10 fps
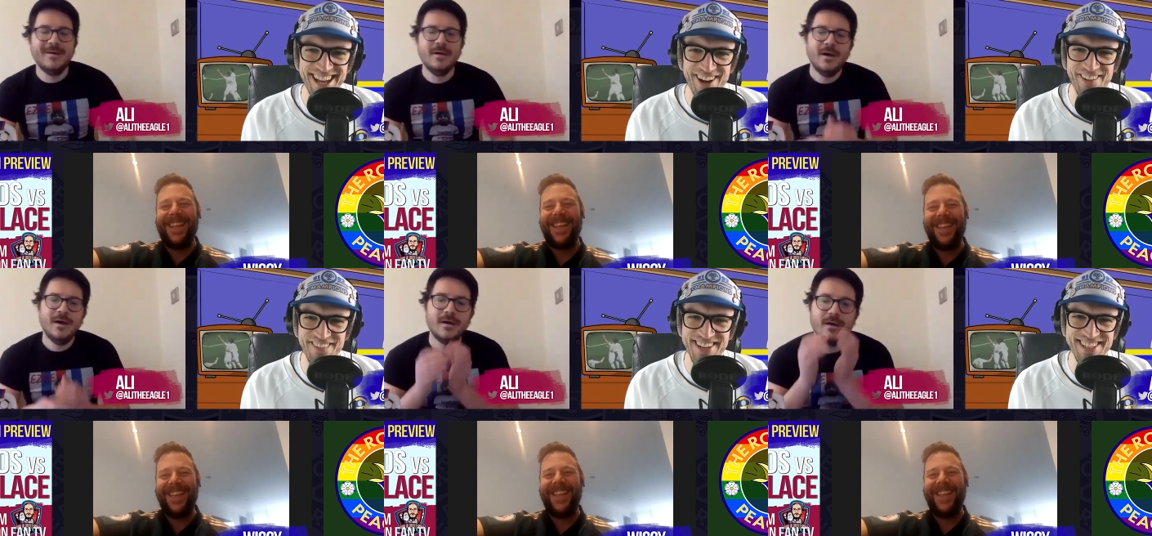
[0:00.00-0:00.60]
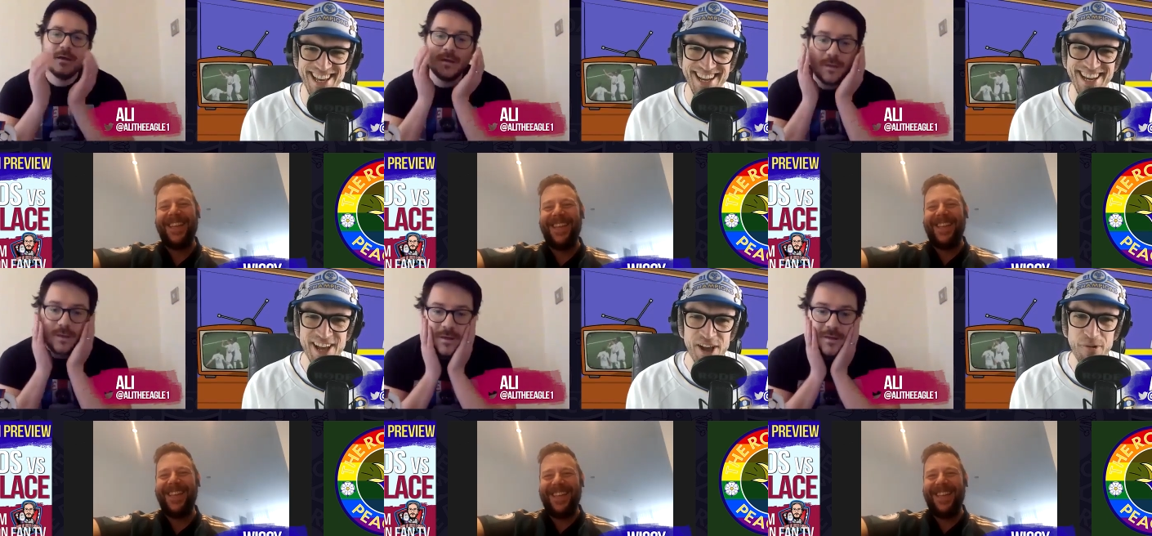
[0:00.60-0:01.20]
Speaker 1: obviously
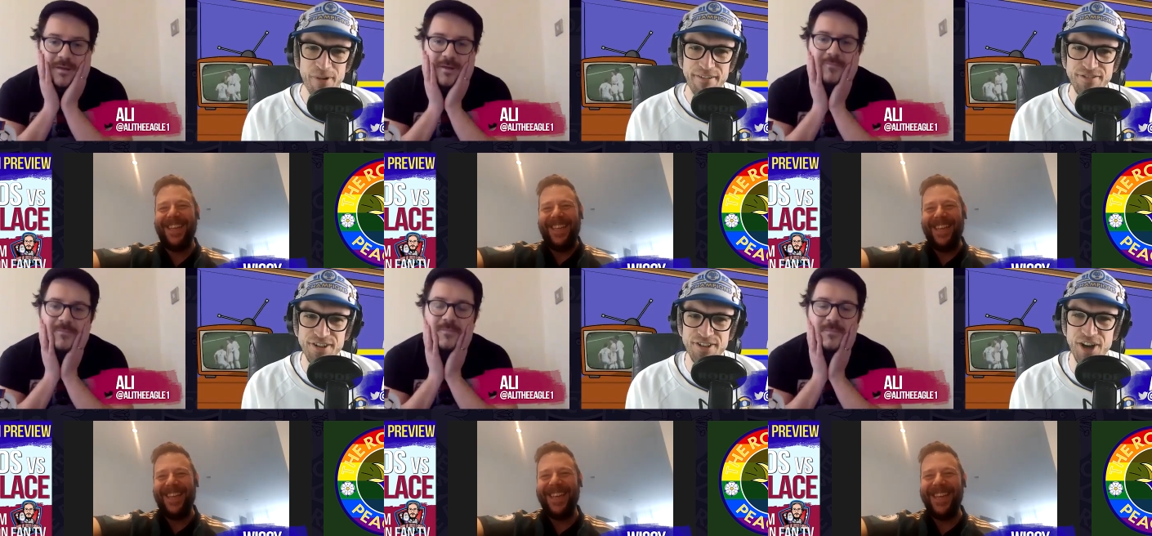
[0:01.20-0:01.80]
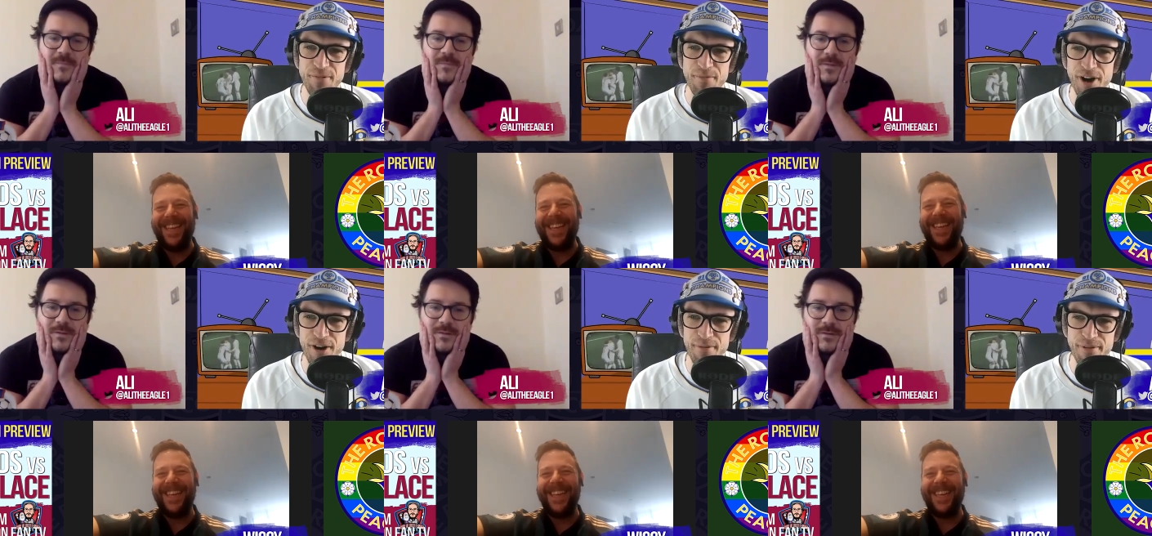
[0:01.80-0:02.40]
we've just come
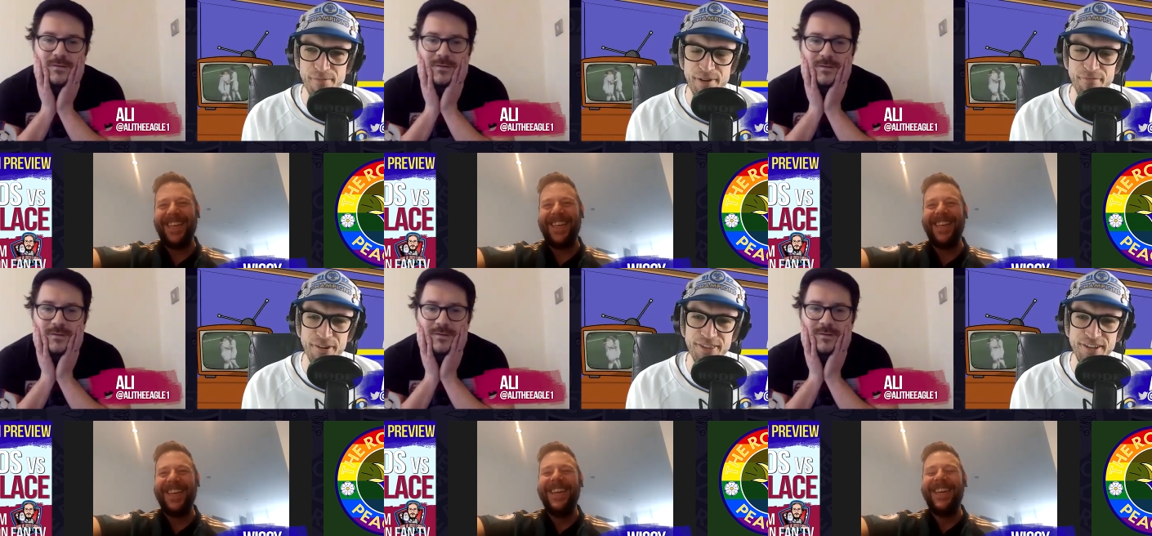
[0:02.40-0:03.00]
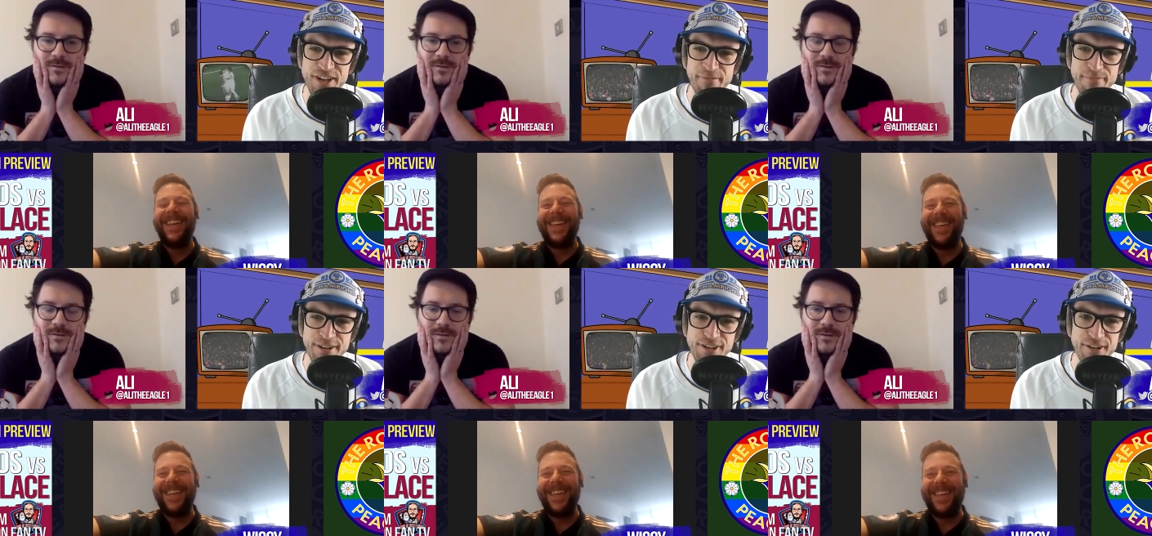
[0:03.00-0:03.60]
up and we've won the
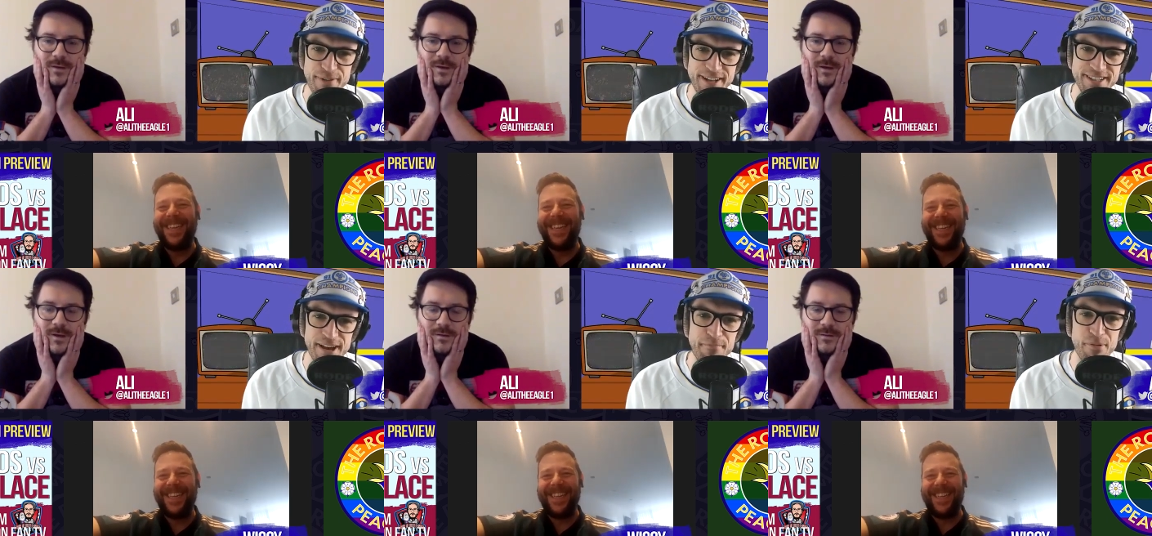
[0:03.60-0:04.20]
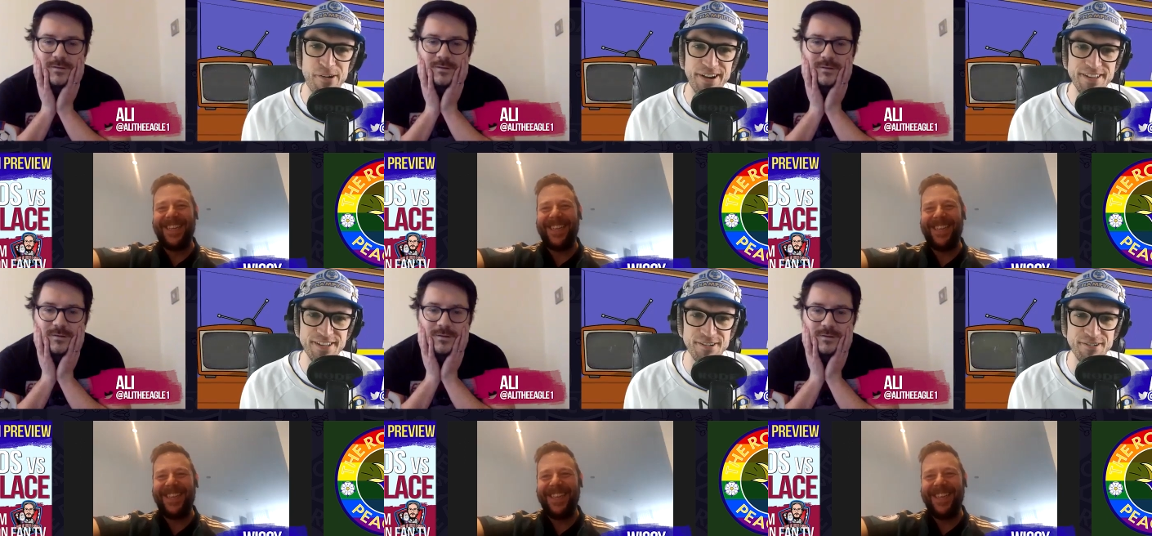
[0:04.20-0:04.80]
championship by ten
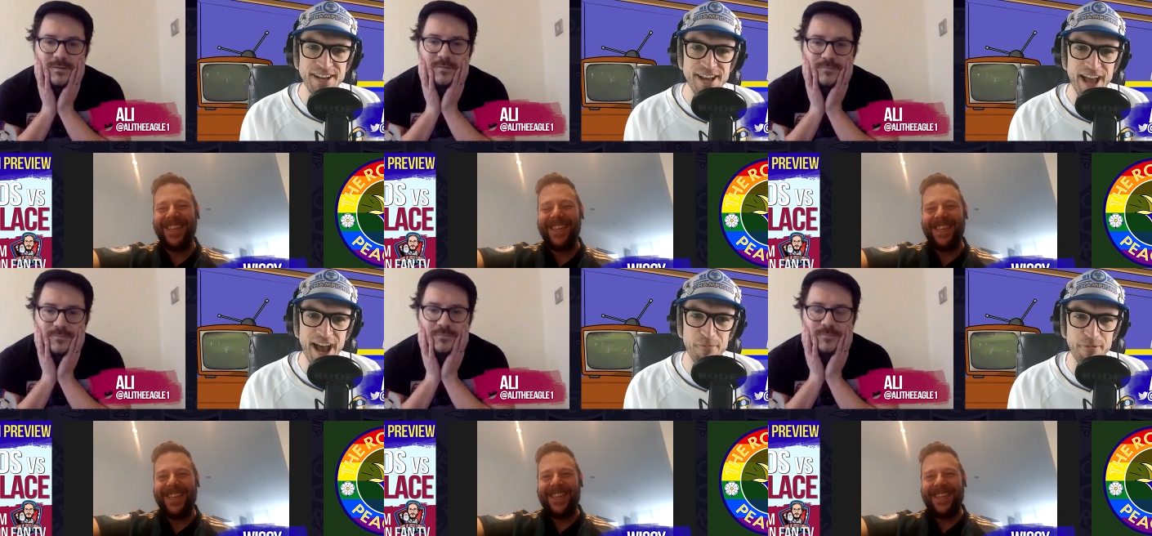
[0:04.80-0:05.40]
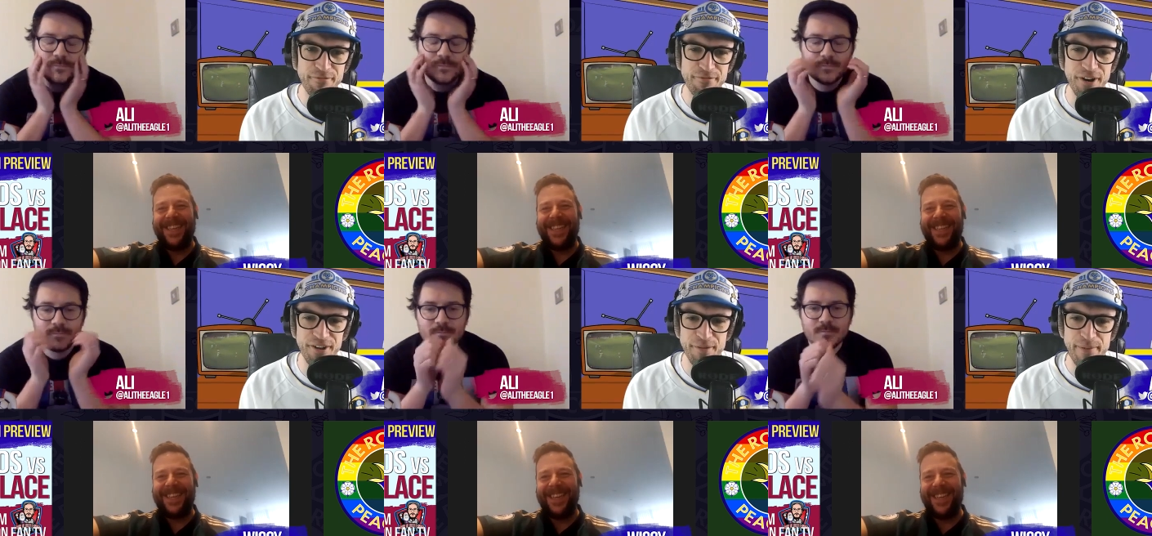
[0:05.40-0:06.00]
points, and and we've
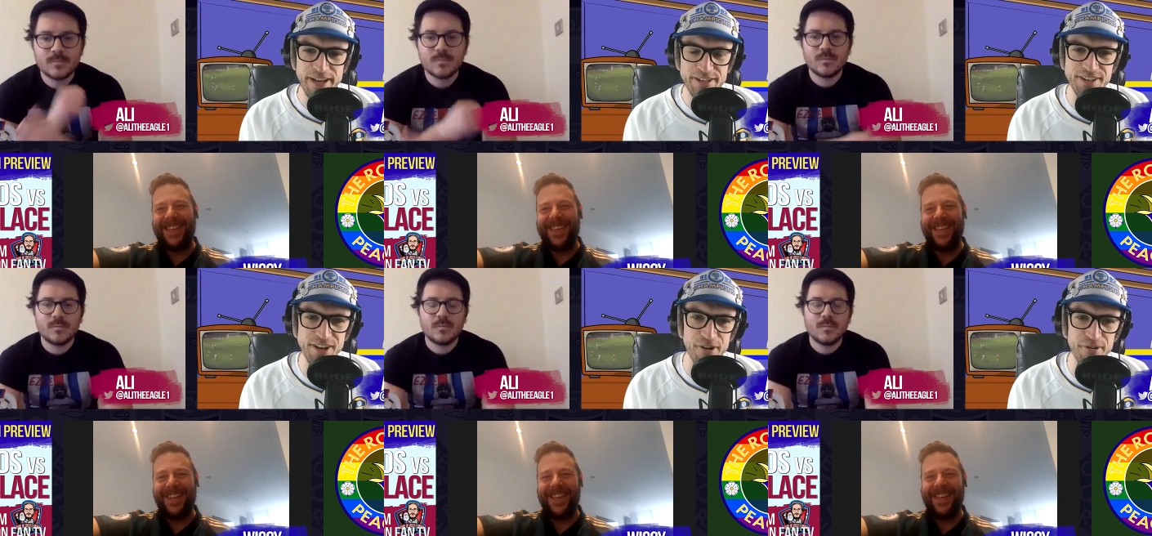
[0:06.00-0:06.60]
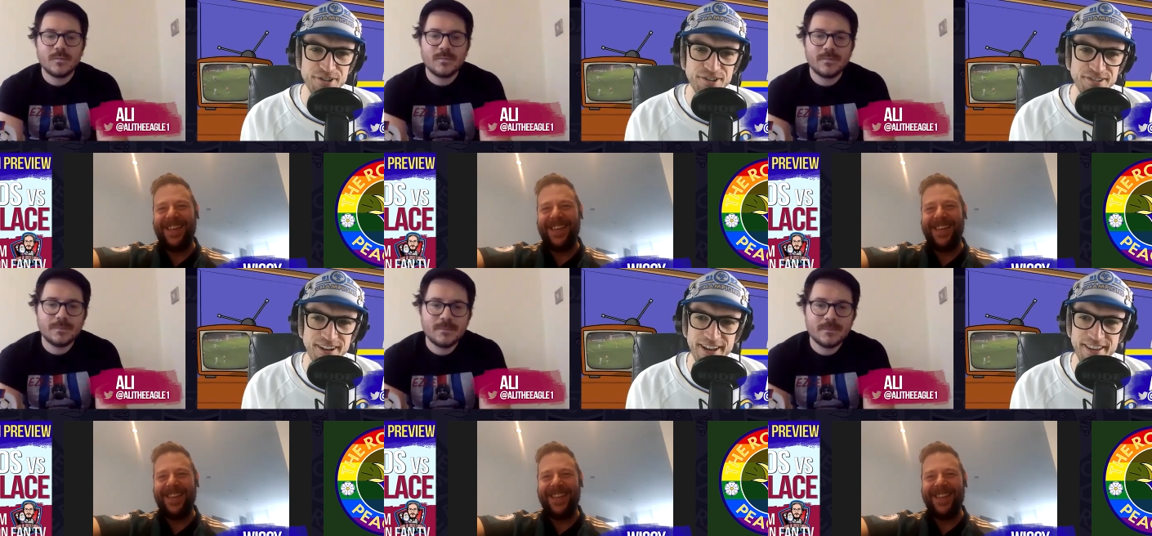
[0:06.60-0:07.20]
got the best coach
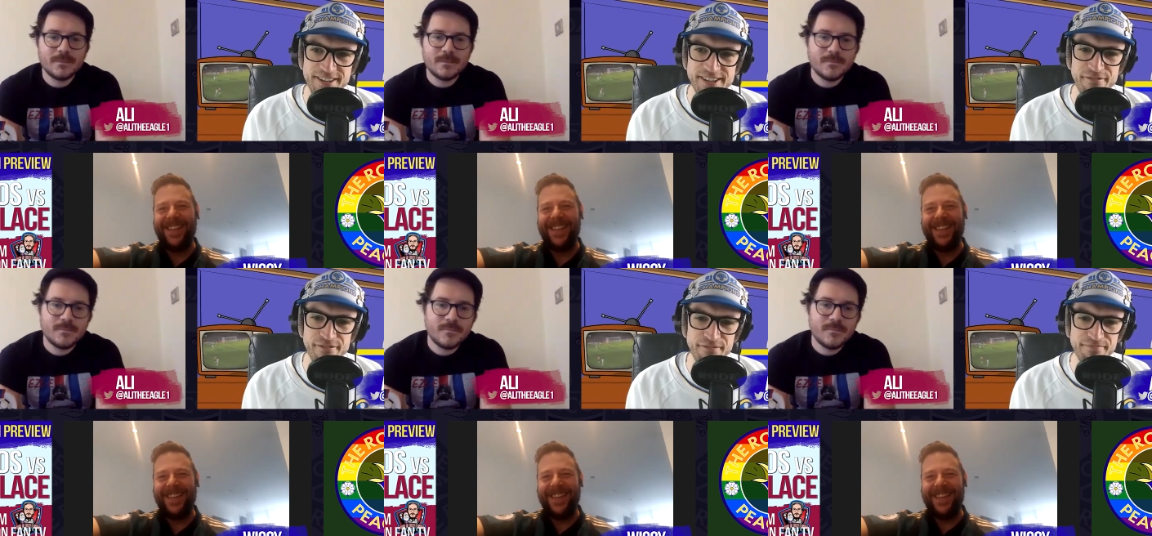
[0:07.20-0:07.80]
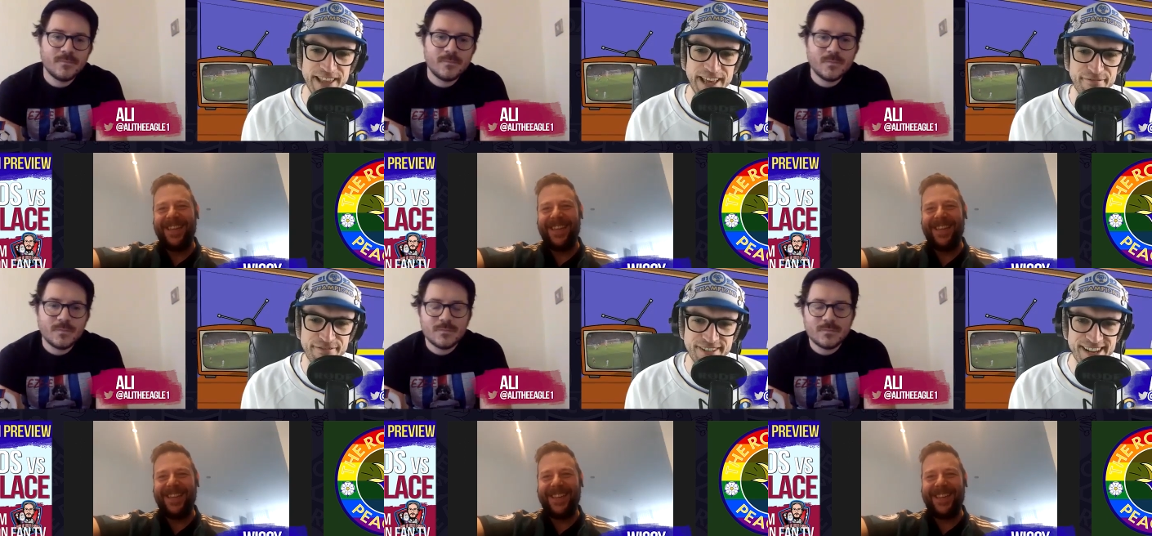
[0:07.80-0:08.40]
uh, that's ever
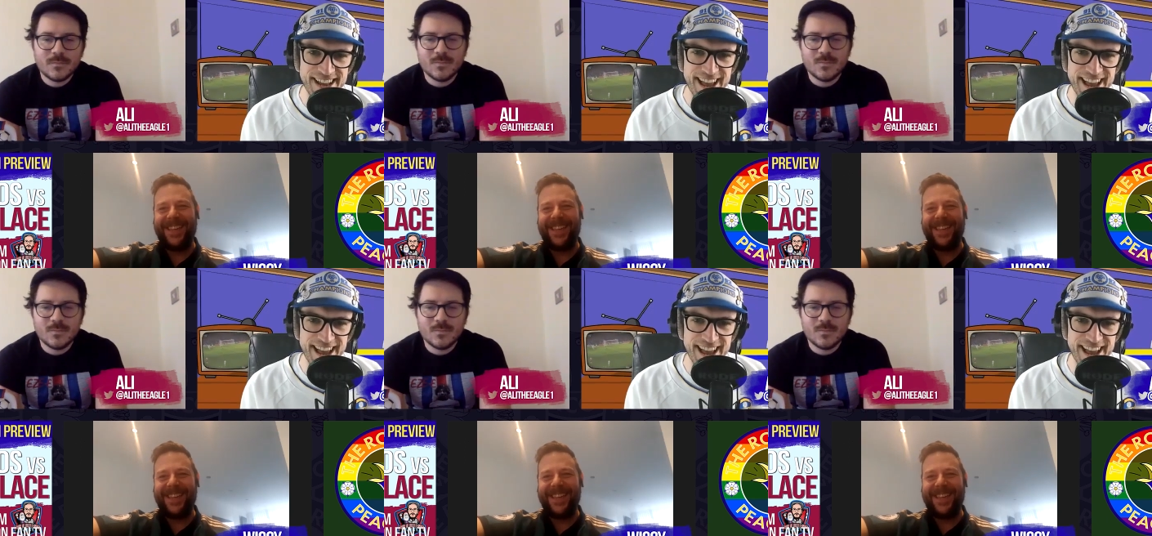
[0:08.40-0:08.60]
lived,